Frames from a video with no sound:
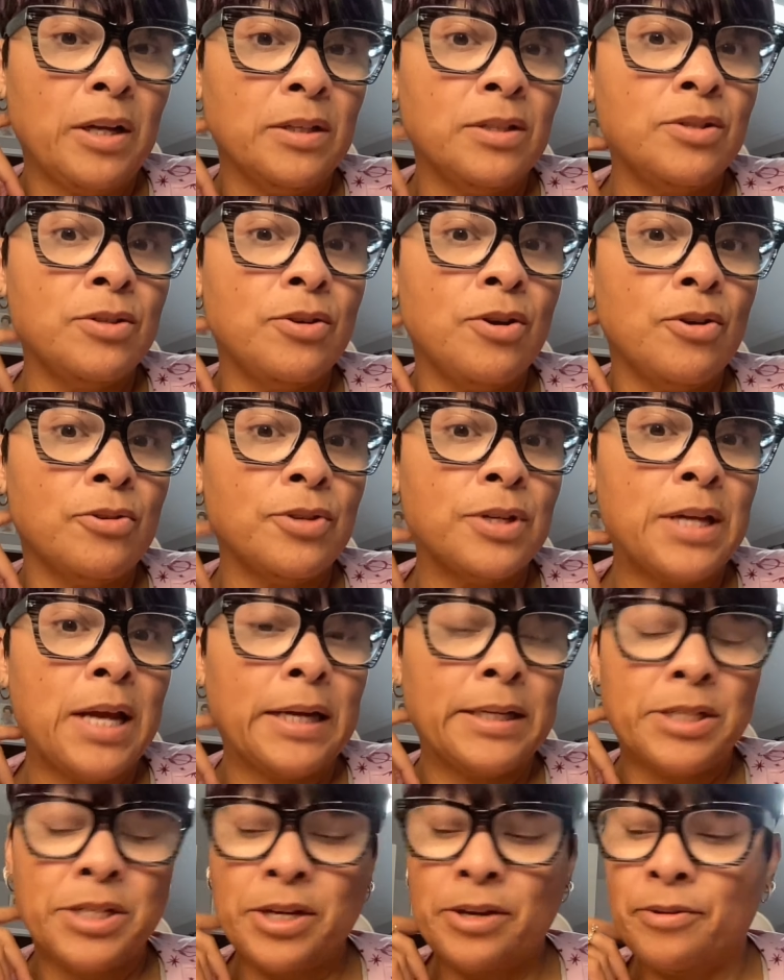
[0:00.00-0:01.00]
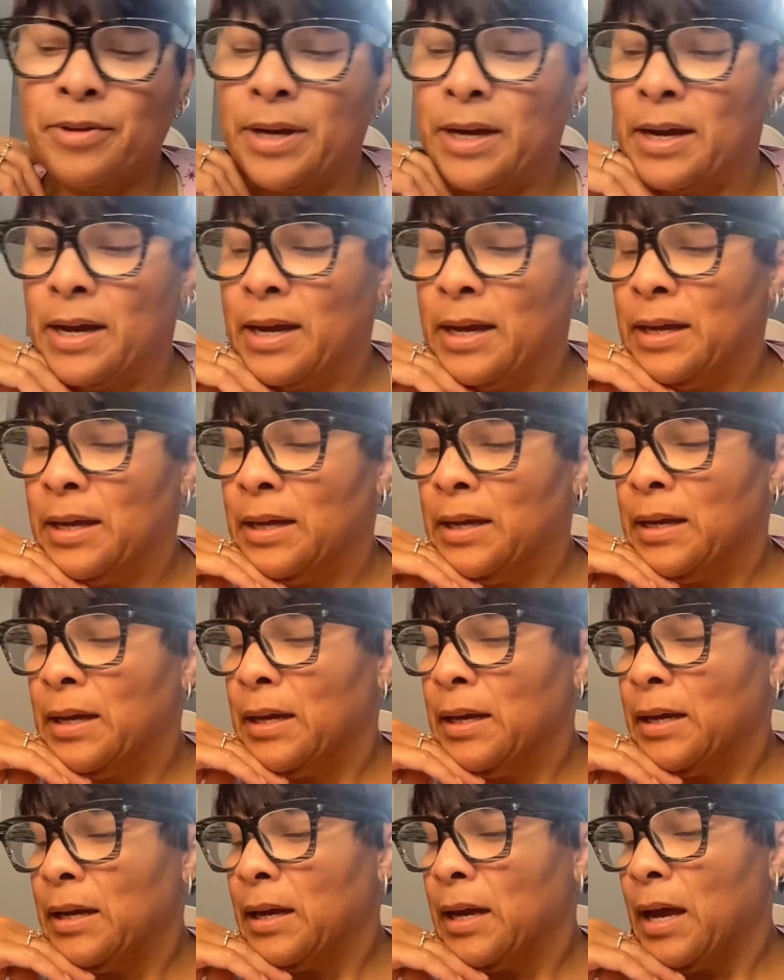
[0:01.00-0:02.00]
to go to Nigeria
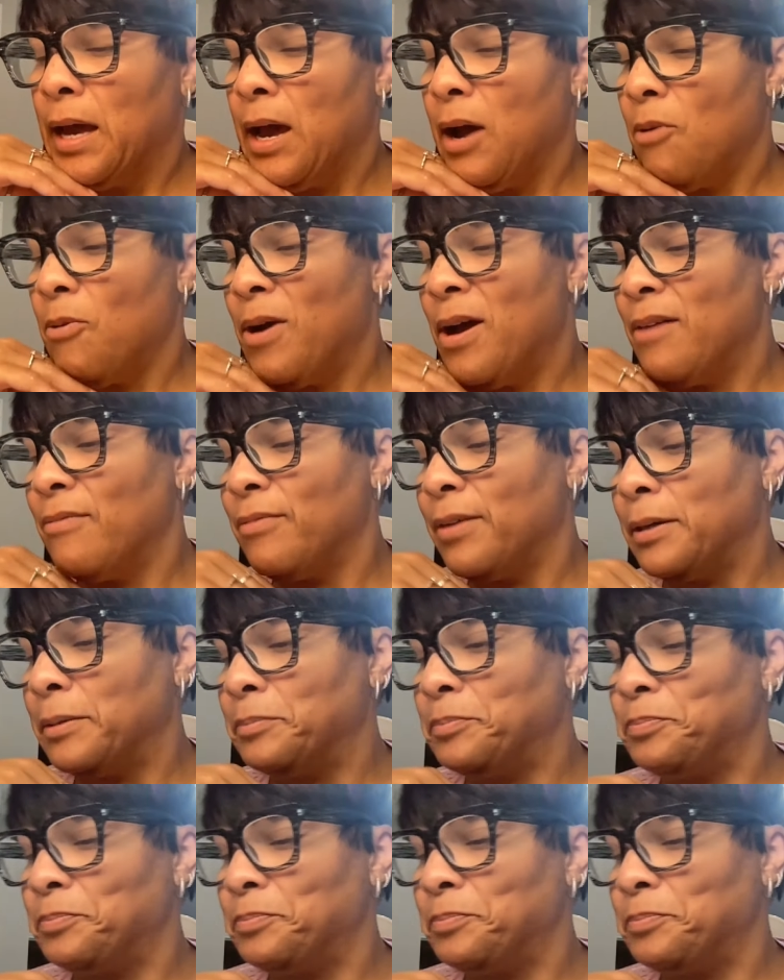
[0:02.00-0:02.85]
however